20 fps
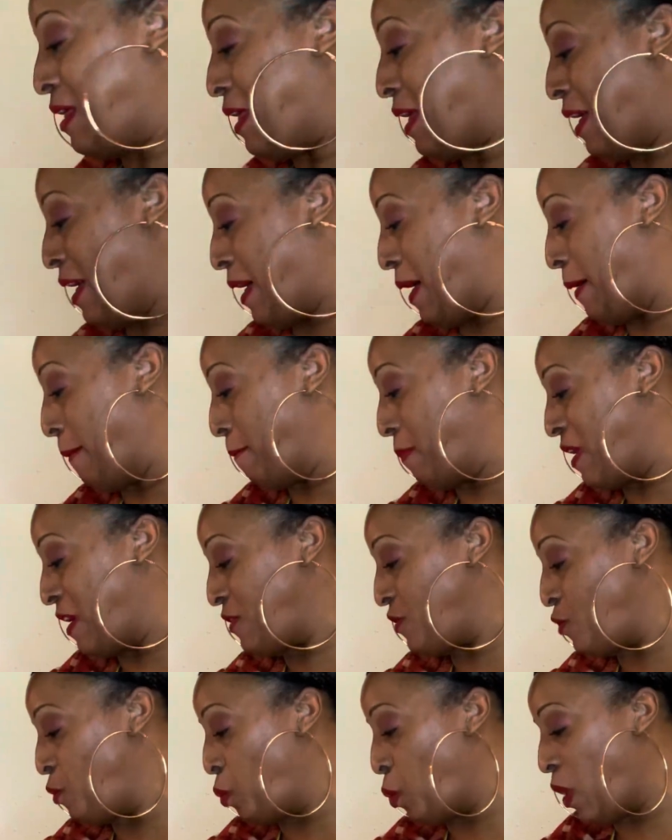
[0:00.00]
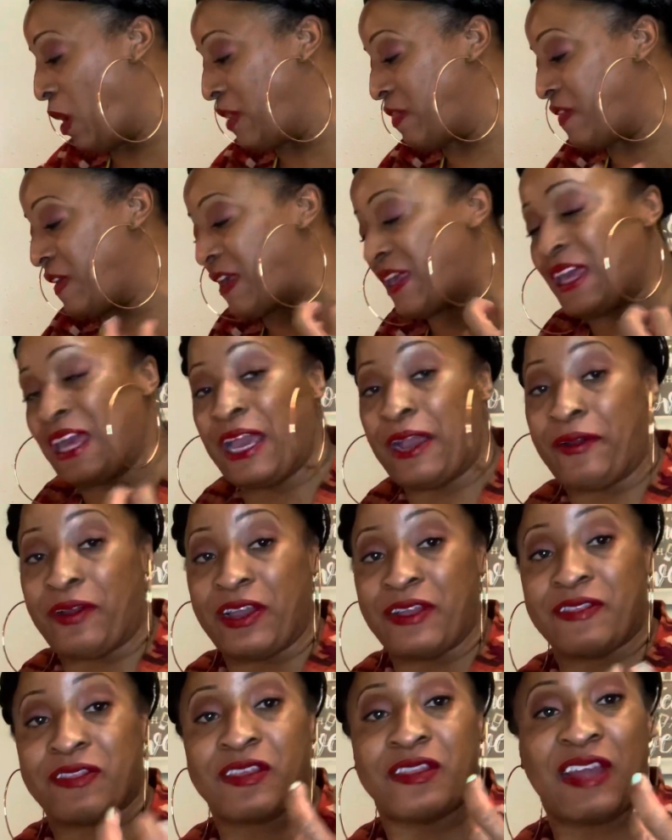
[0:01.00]
but you want the
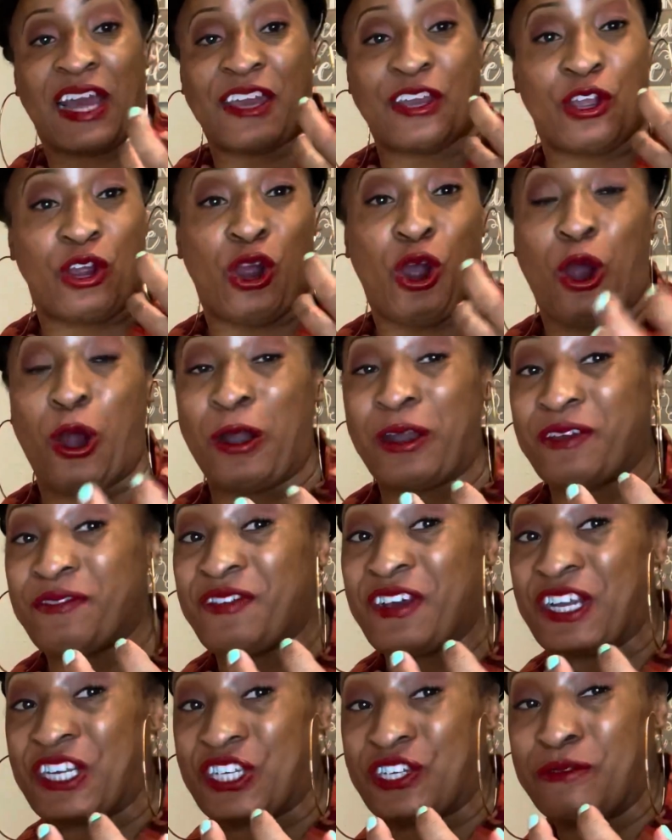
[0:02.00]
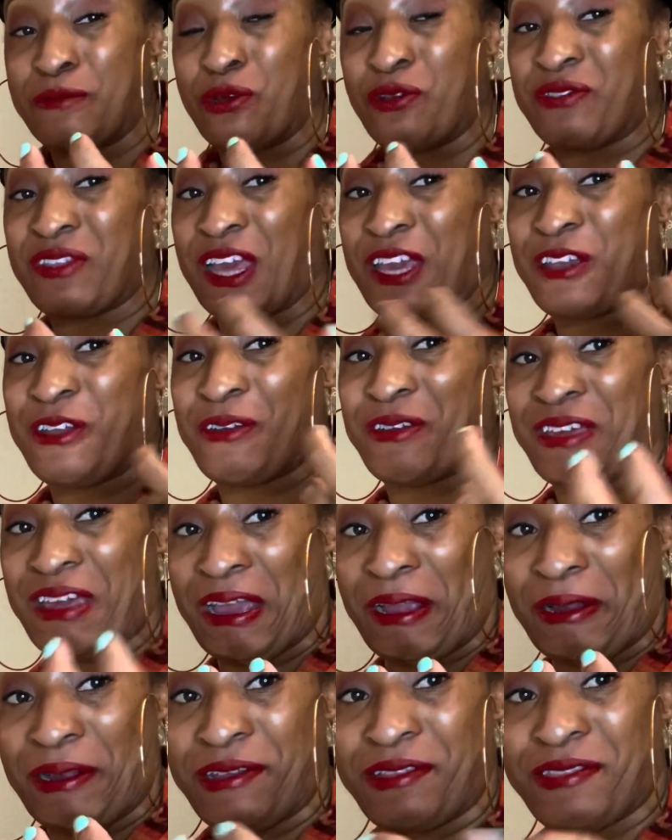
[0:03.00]
carrots, like your hearty vegetables, like your
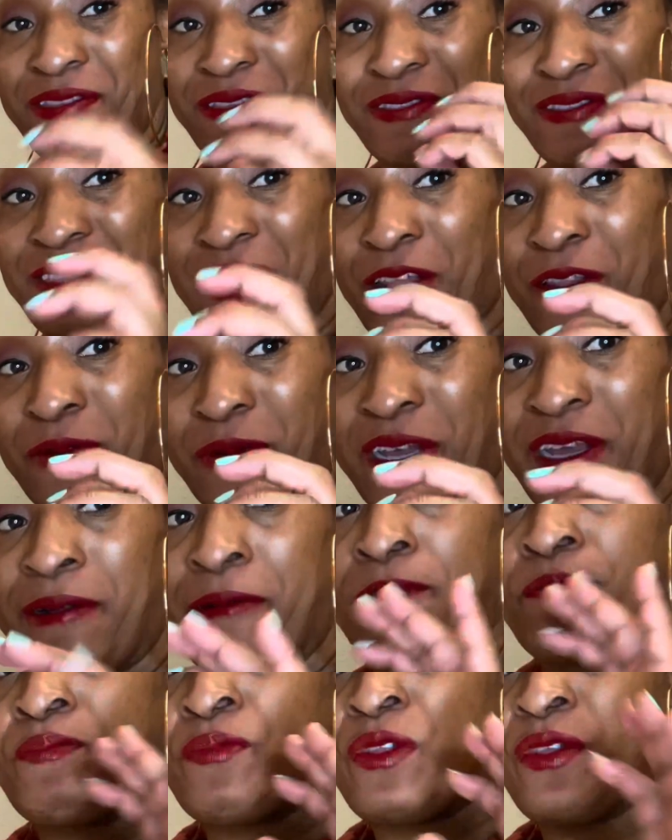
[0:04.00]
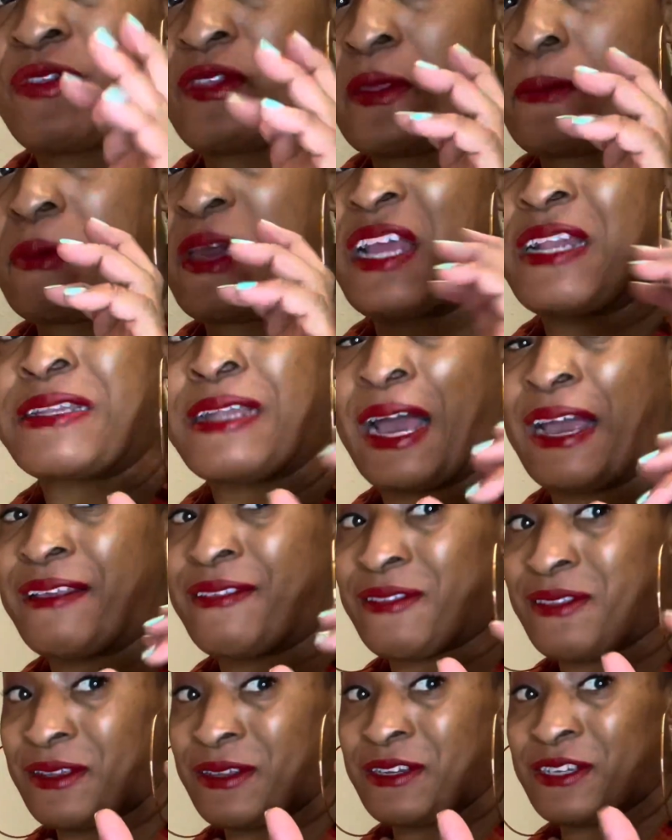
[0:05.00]
carrots and celery, to be nice and